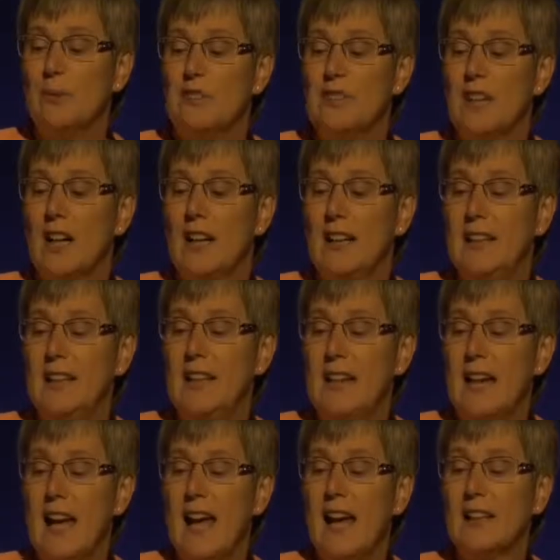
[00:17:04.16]
we've studied,
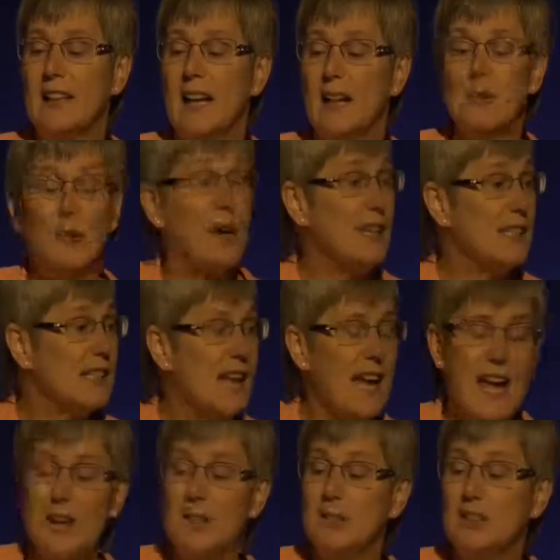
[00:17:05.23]
and likewise a
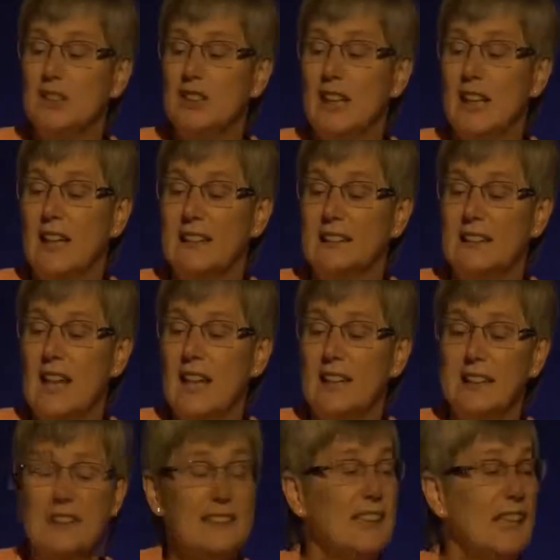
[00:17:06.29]

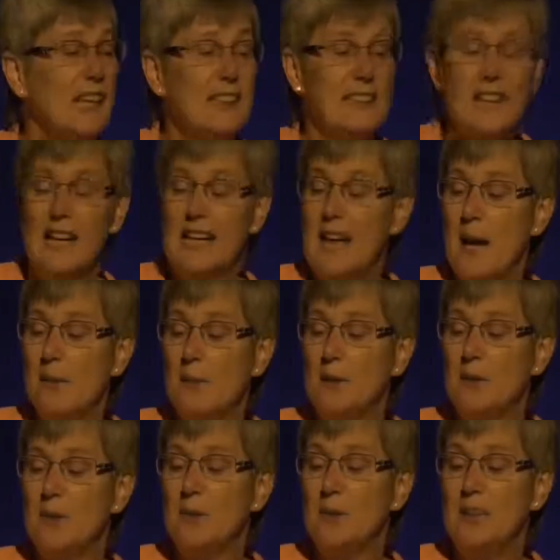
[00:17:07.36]
heterozygous dynamin
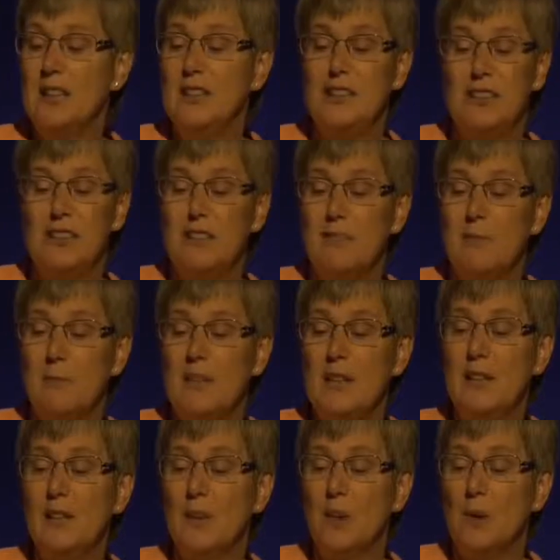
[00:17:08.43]
2 EGFP
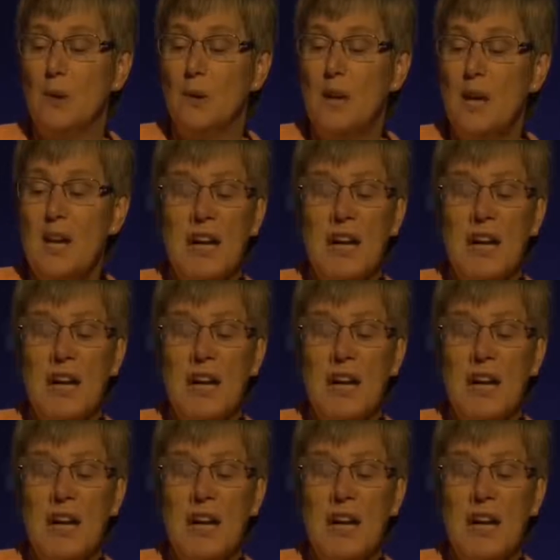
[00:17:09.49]
clone.